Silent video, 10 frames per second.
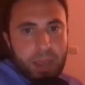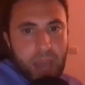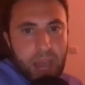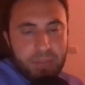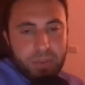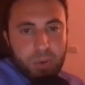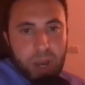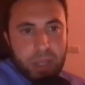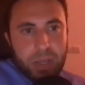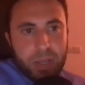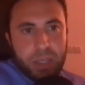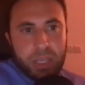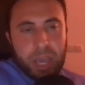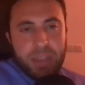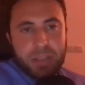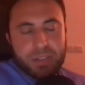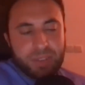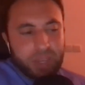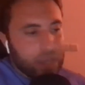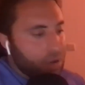And if you want to, there's a
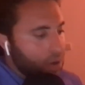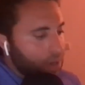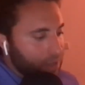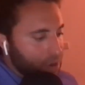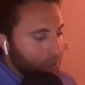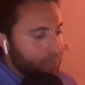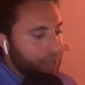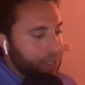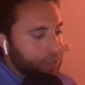video on the homepage